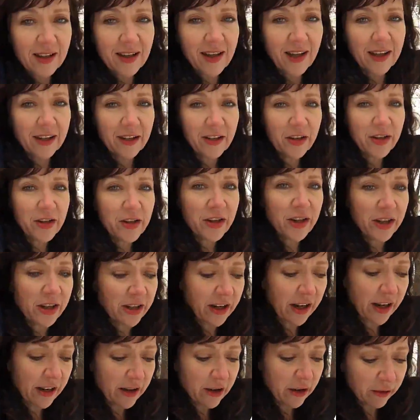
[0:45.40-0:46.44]
I heard an
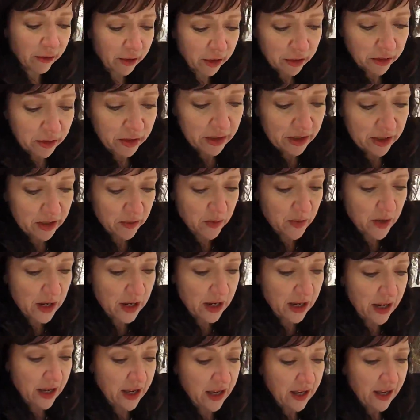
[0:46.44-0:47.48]
interview this week